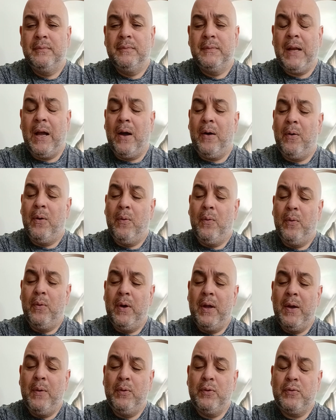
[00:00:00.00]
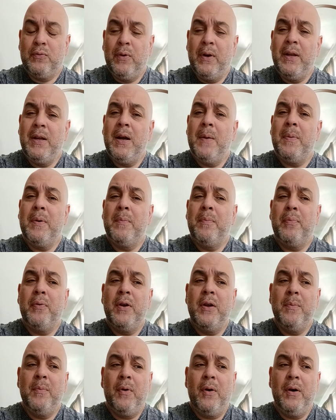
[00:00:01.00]
Now, it was running up in
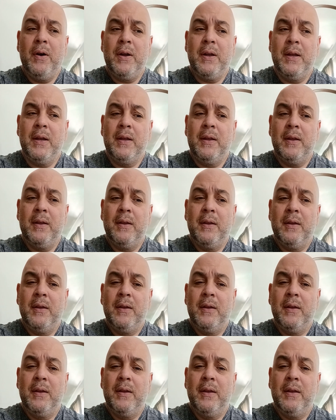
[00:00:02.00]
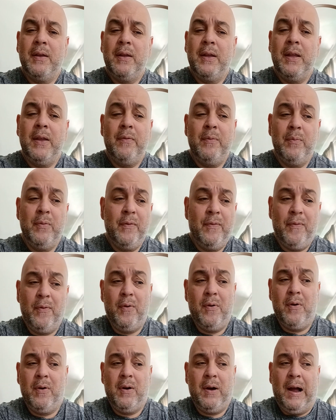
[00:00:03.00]
pre-market even
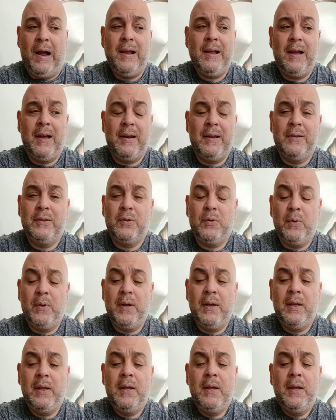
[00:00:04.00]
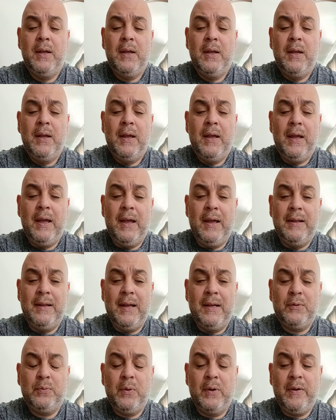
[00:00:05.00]
before I got into it, and
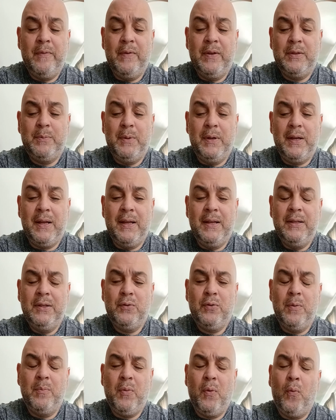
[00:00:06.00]
that's what convinced me to get into it.